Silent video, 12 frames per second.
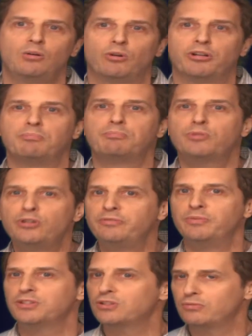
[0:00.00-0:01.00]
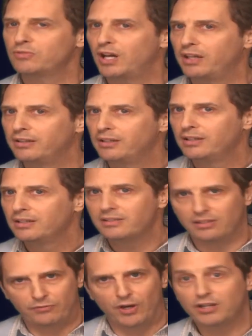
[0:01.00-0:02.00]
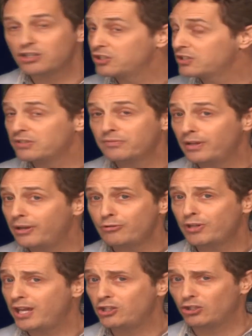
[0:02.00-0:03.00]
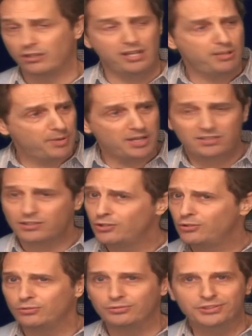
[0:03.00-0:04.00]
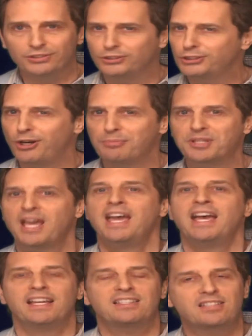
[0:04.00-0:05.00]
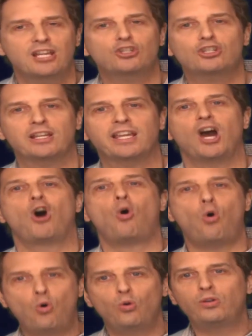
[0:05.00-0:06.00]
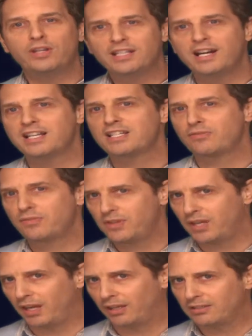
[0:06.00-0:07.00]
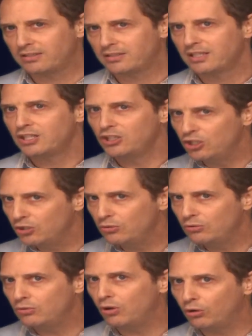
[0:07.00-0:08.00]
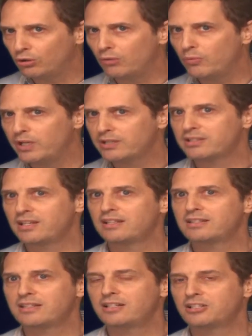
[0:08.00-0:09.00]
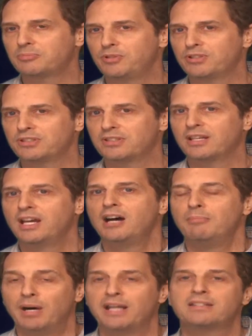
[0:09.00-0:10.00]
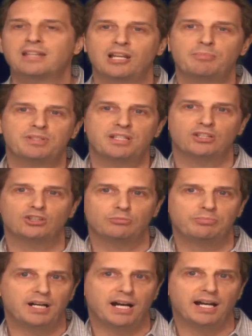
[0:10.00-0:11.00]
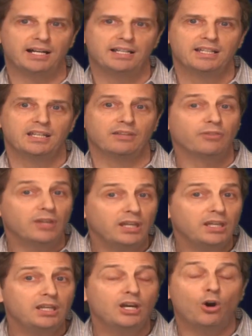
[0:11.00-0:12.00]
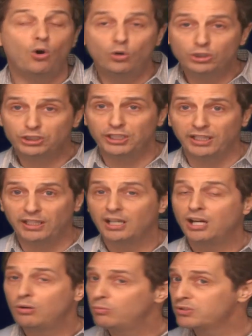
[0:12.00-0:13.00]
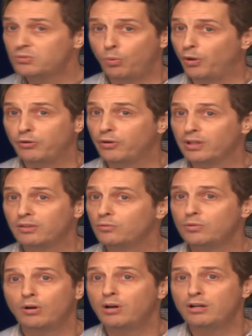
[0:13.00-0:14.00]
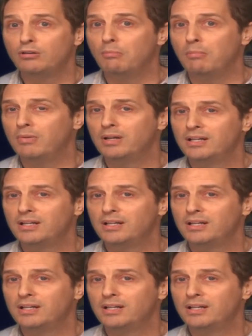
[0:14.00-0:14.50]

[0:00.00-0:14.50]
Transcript: what improvements you've done, the advantages of the location, nearby schools and shops, essentially all the kinds of things you or a real estate salesperson might tell a potential buyer if he or she was wandering through your home